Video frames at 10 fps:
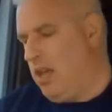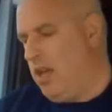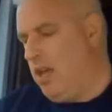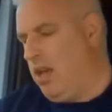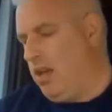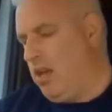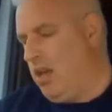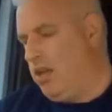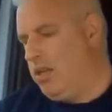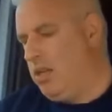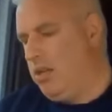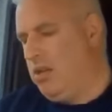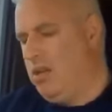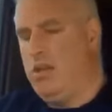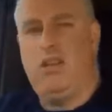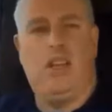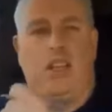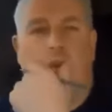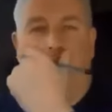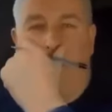and it's going to
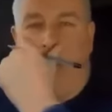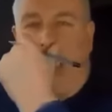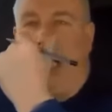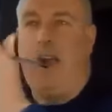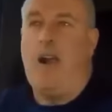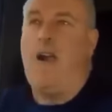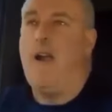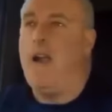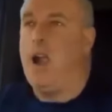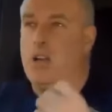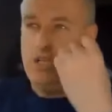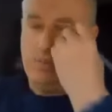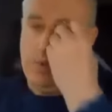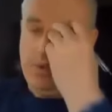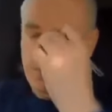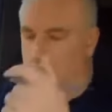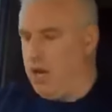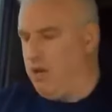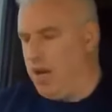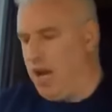take me about an
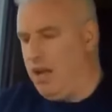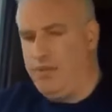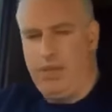hour and a half